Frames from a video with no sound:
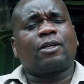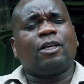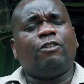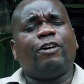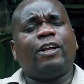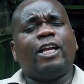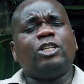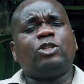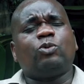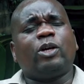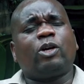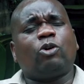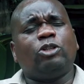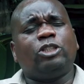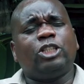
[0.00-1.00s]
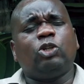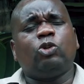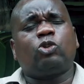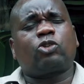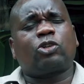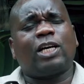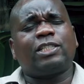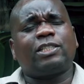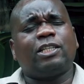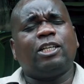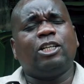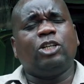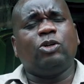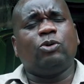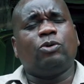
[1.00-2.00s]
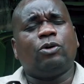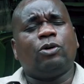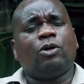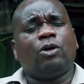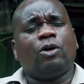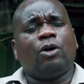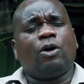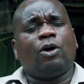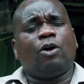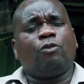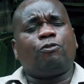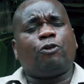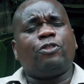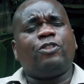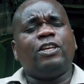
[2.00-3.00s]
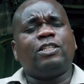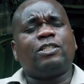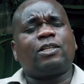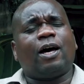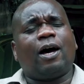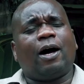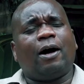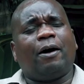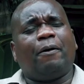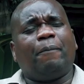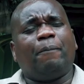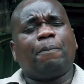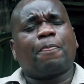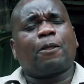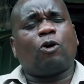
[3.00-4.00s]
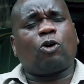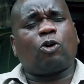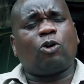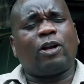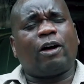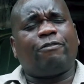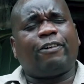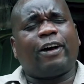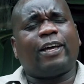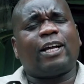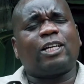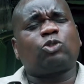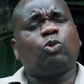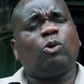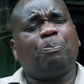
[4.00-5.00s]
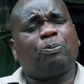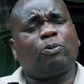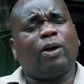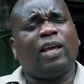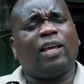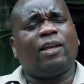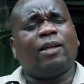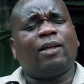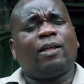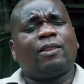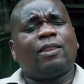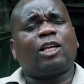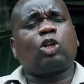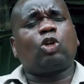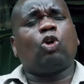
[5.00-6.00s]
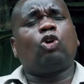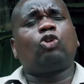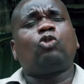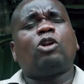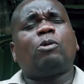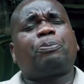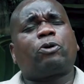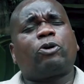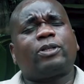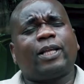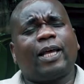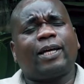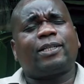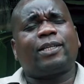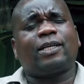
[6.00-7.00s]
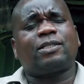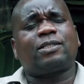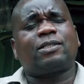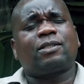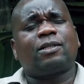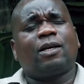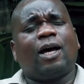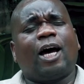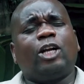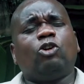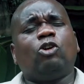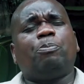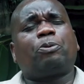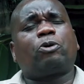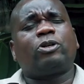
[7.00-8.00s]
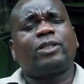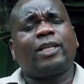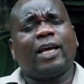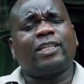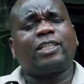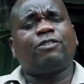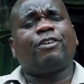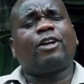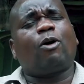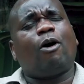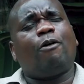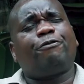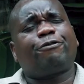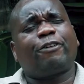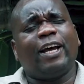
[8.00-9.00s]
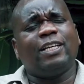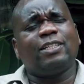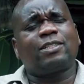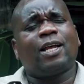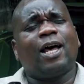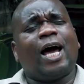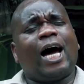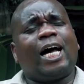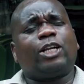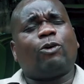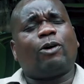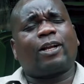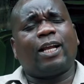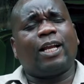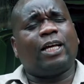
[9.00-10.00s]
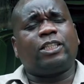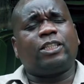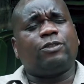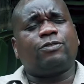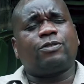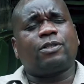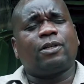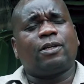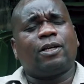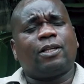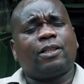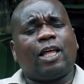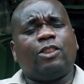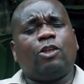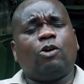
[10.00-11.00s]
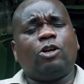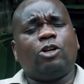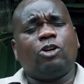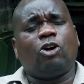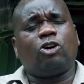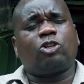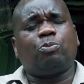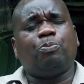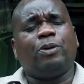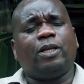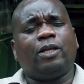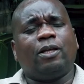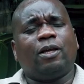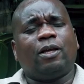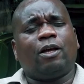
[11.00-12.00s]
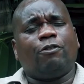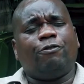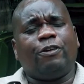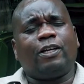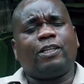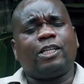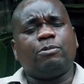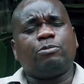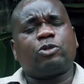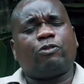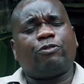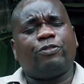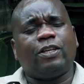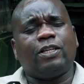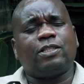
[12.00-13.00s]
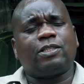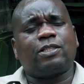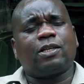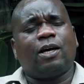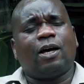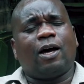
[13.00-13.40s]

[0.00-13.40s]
Even as we continue trusting in you for this coronavirus, we pray that, Lord, you will protect us and you will protect even our friends and our relatives, that they will not be victims of this